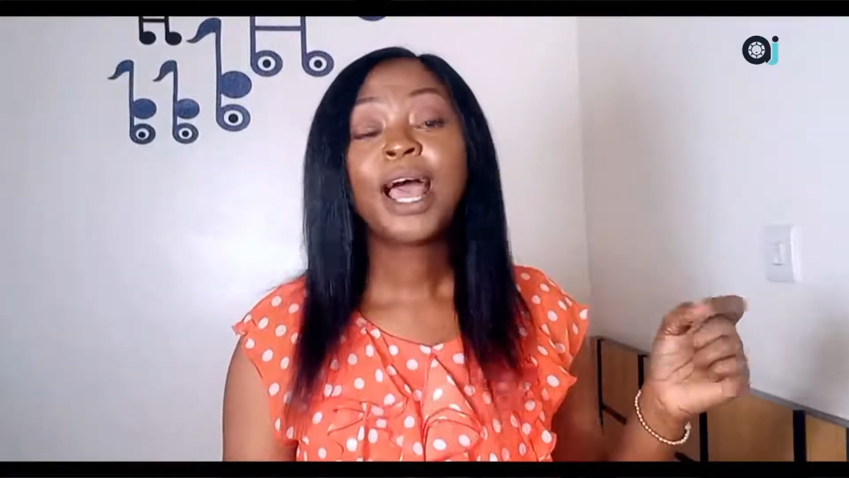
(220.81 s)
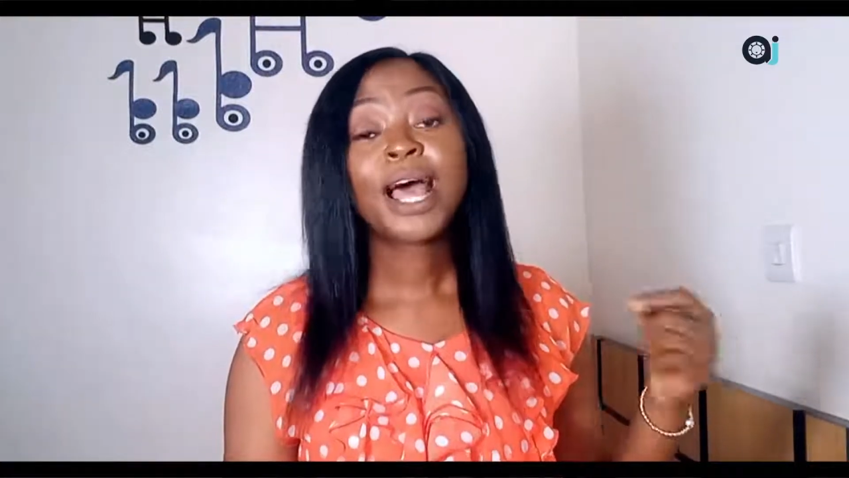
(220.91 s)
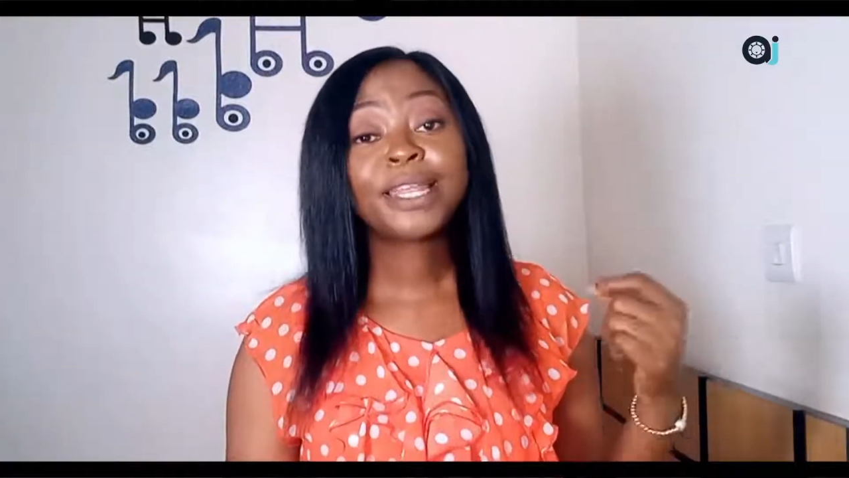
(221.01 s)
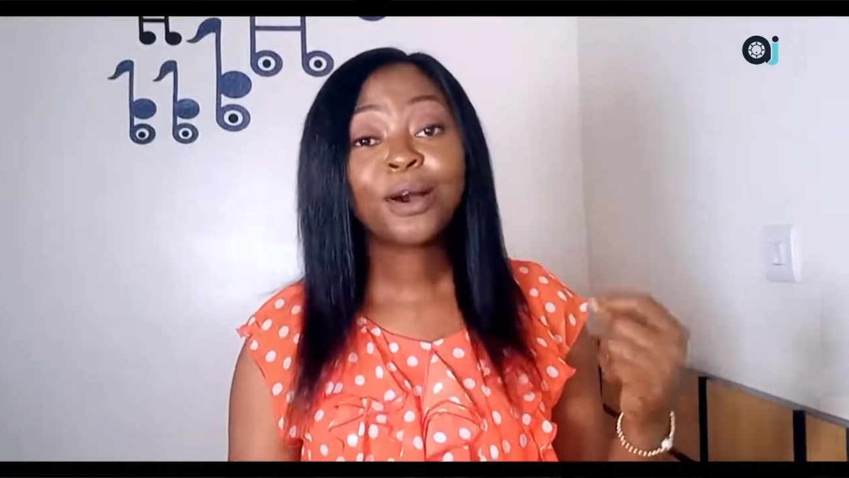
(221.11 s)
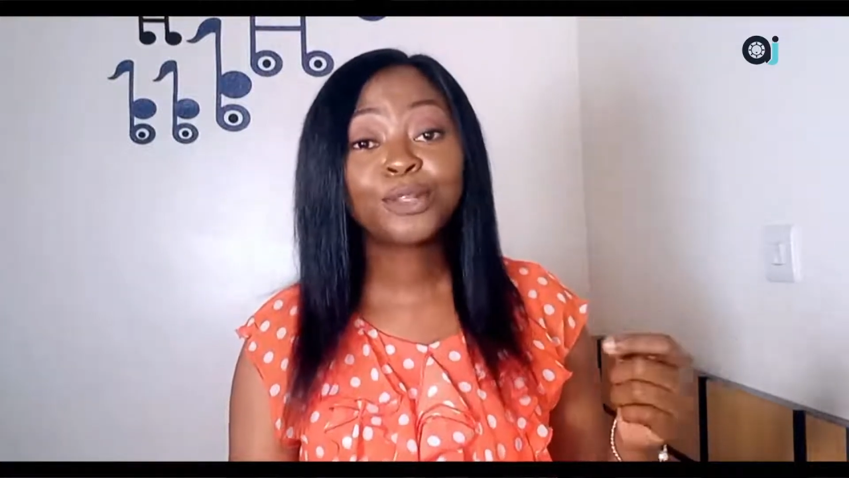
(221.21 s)

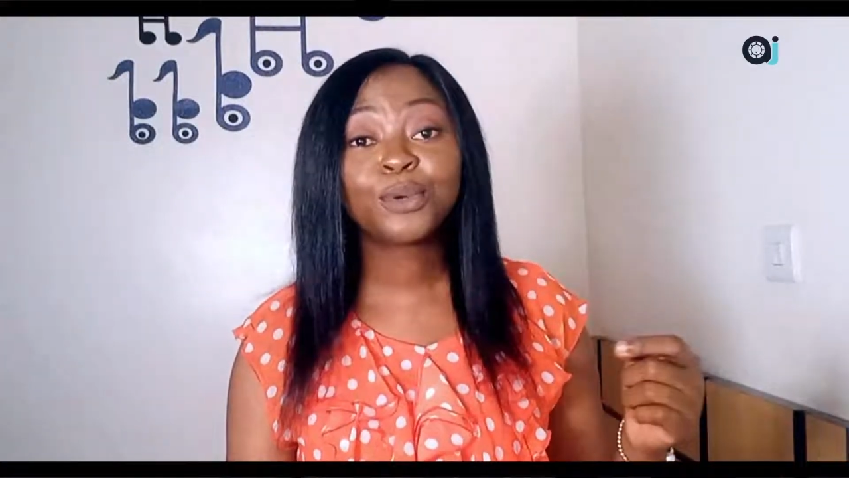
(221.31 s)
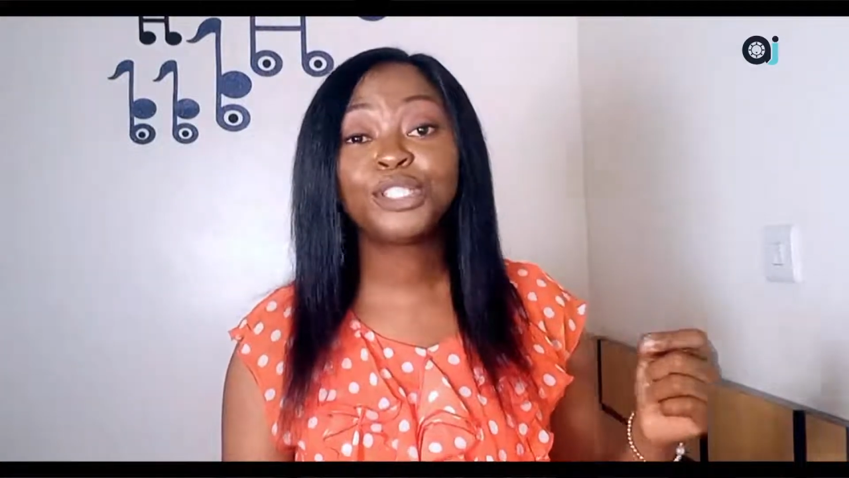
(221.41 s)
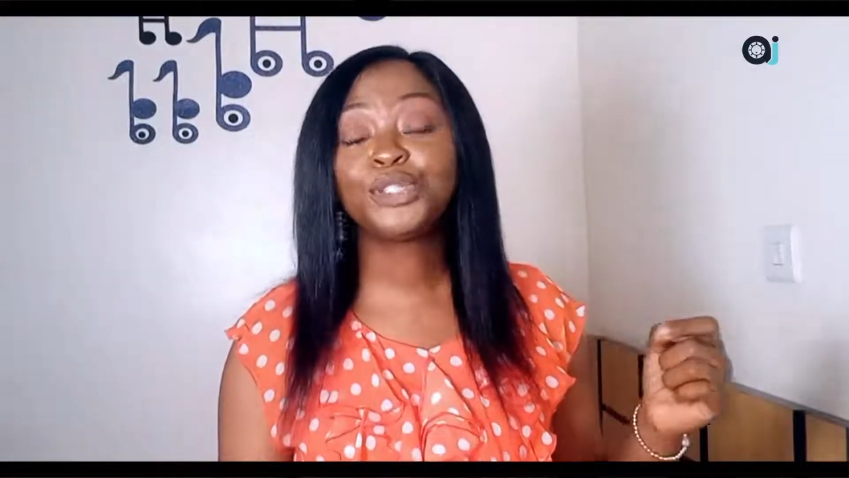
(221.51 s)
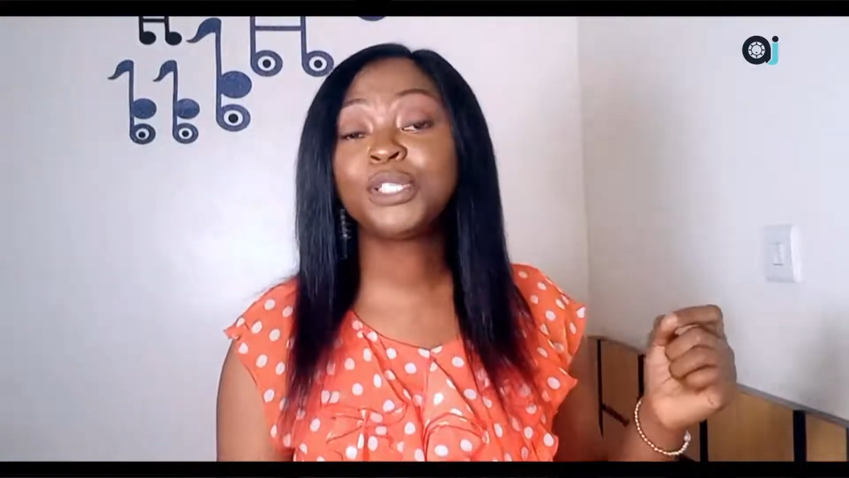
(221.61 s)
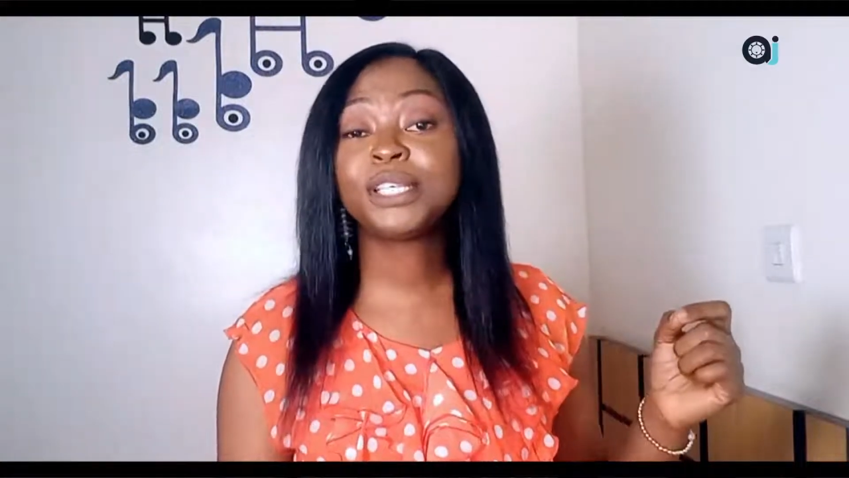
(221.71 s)
And that was what
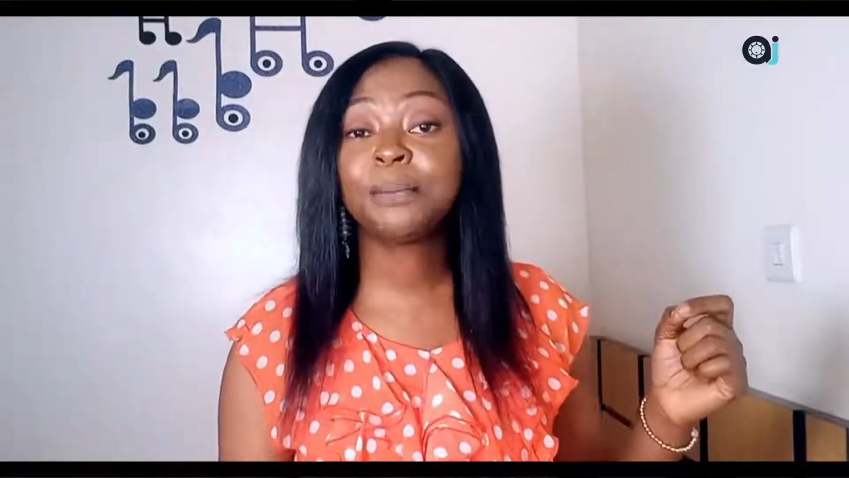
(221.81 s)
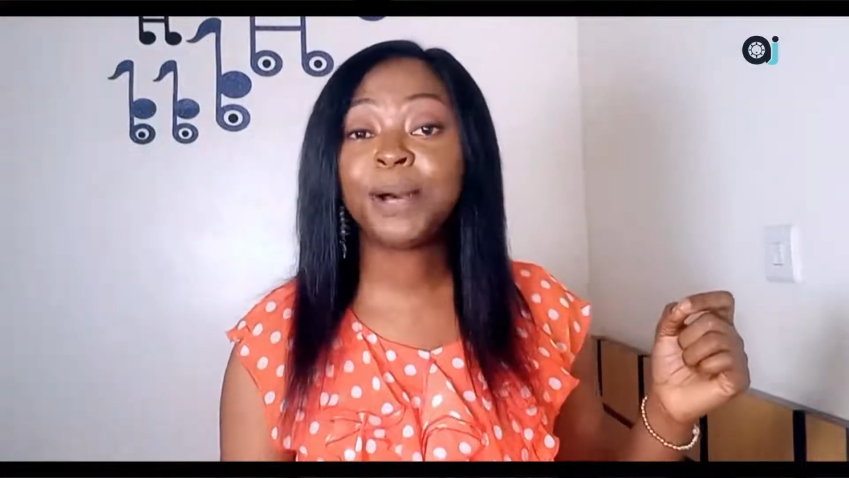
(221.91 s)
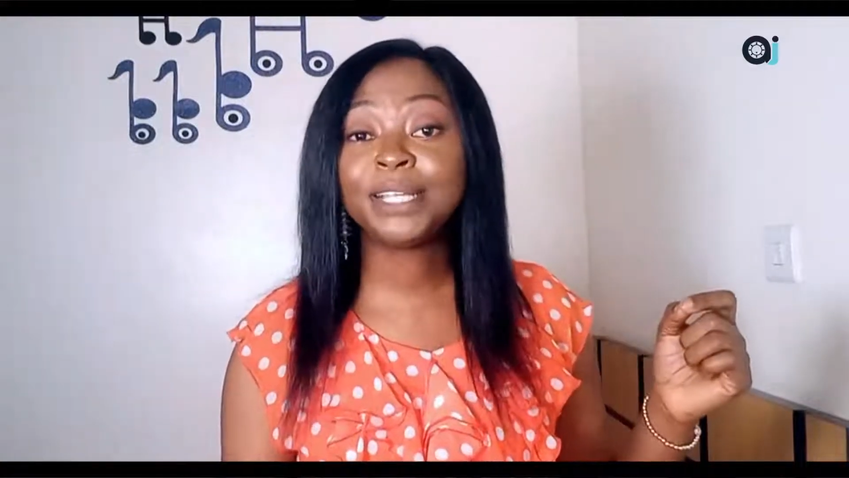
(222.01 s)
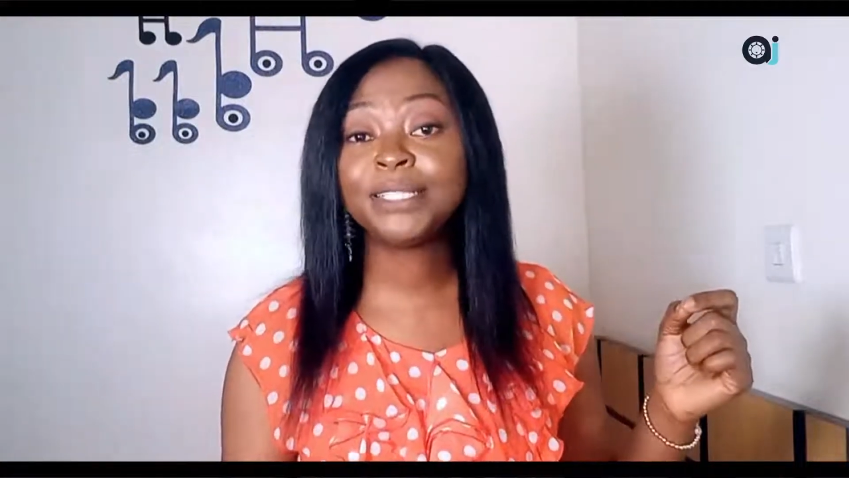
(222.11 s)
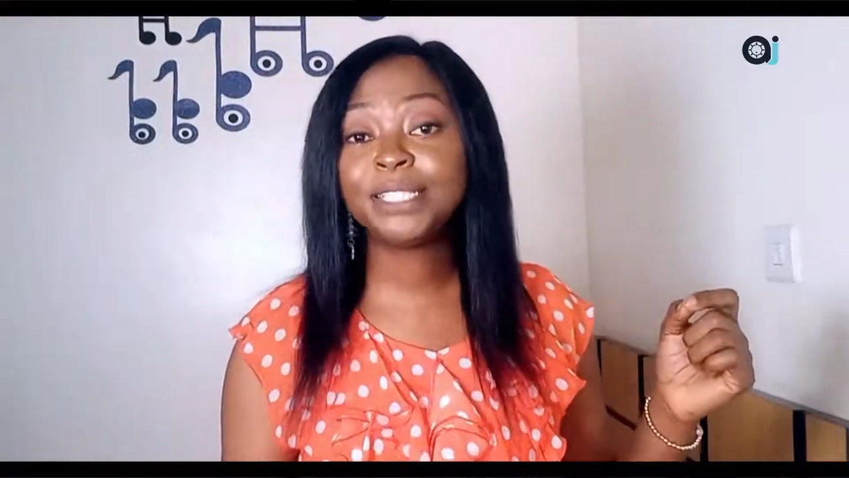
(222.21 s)
the Twitter
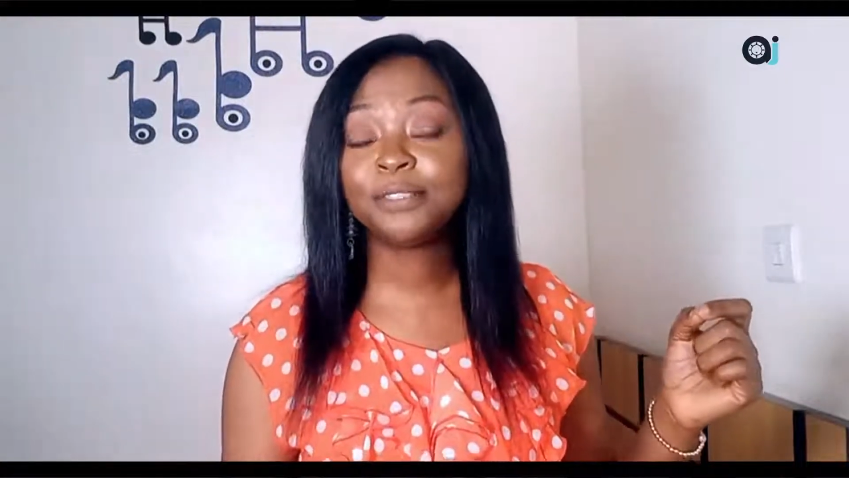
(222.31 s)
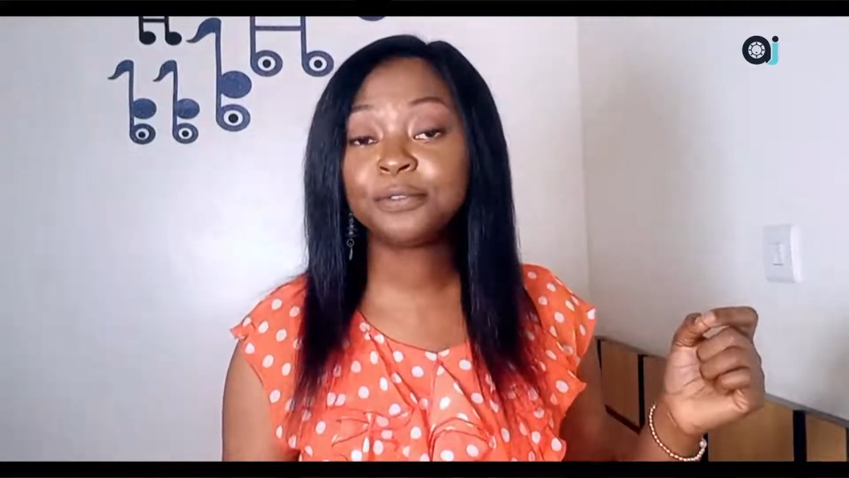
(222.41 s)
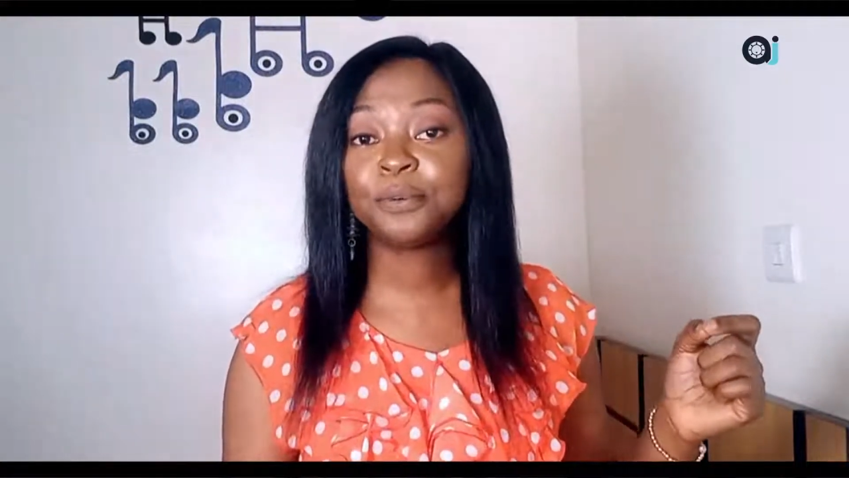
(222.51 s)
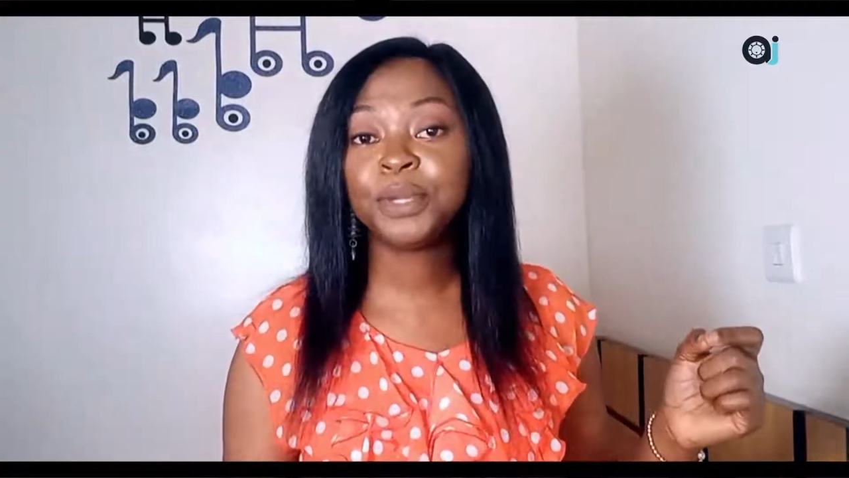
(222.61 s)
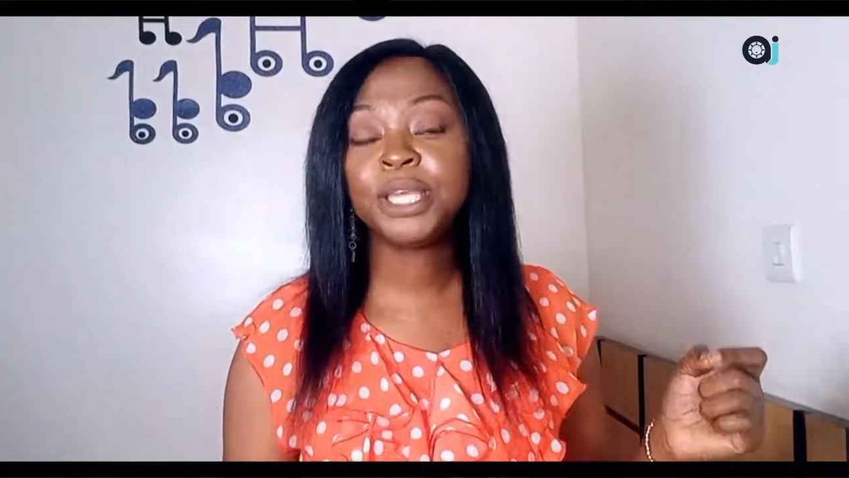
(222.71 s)
ban did
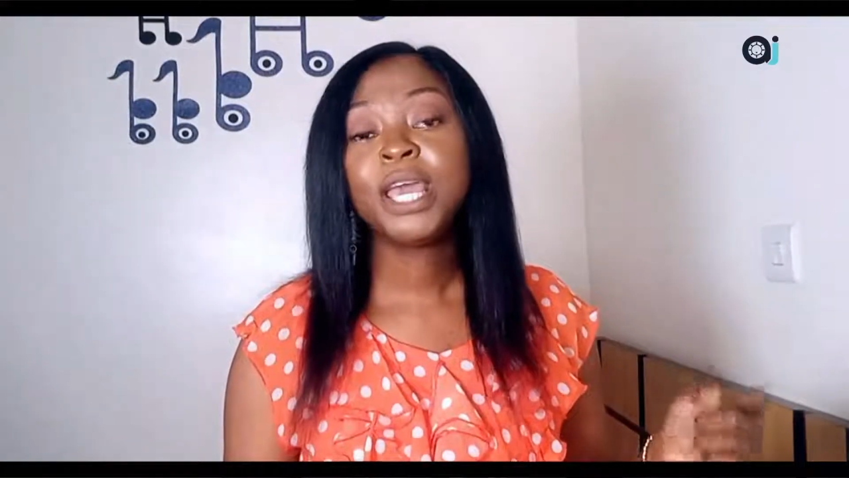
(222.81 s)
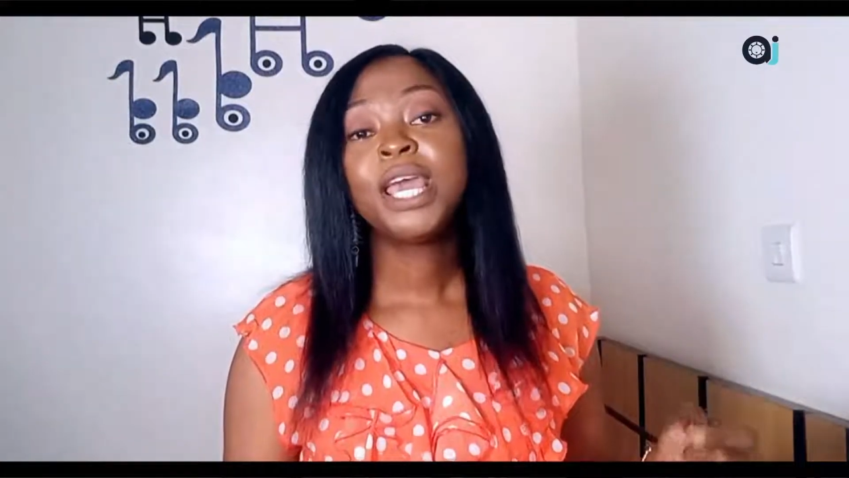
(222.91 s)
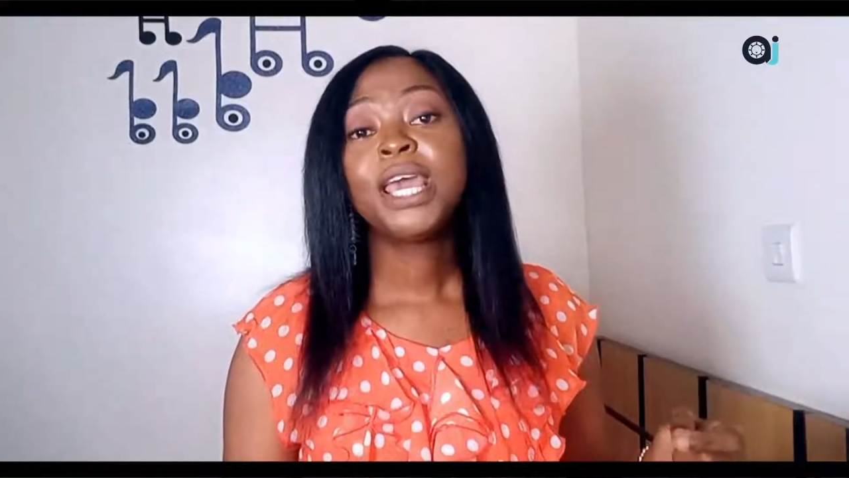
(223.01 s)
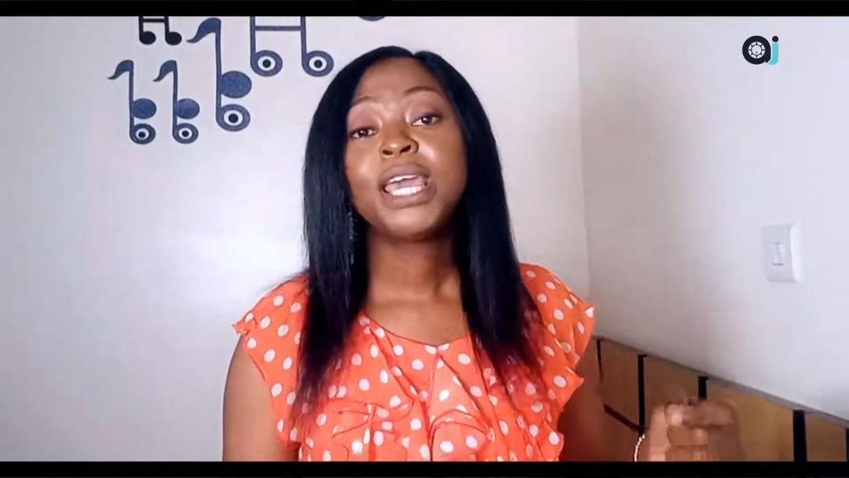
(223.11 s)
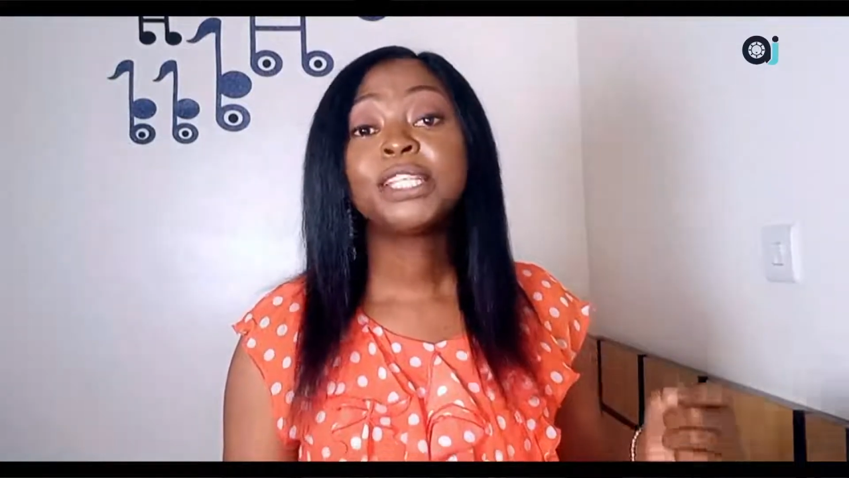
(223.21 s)
for me.